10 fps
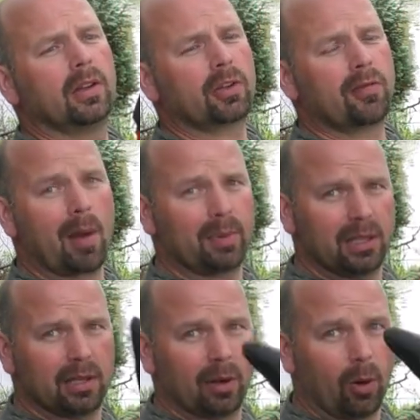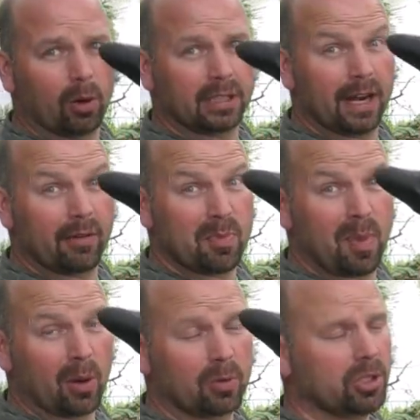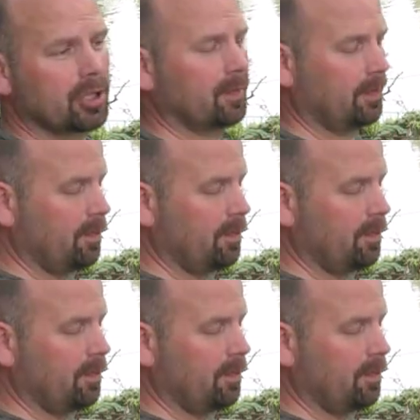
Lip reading: crappy, ordinary pouch.